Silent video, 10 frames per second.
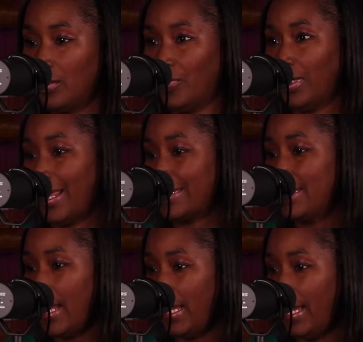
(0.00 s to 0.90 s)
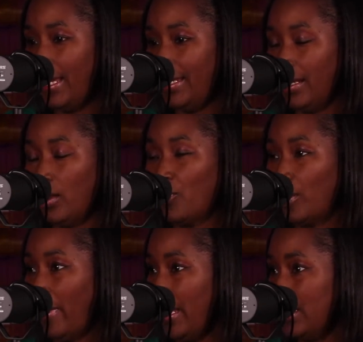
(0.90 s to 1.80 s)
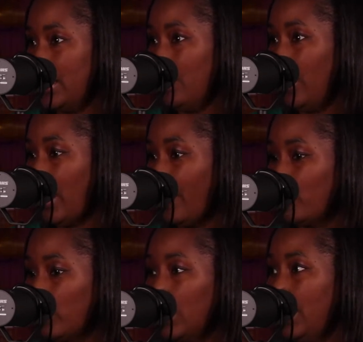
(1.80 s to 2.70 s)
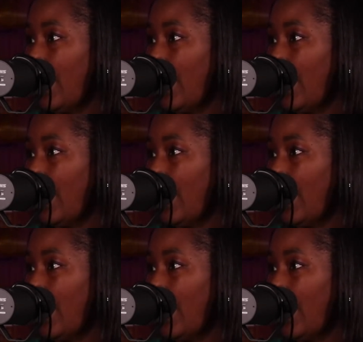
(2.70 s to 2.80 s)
over the last decade, and over the pandemic have really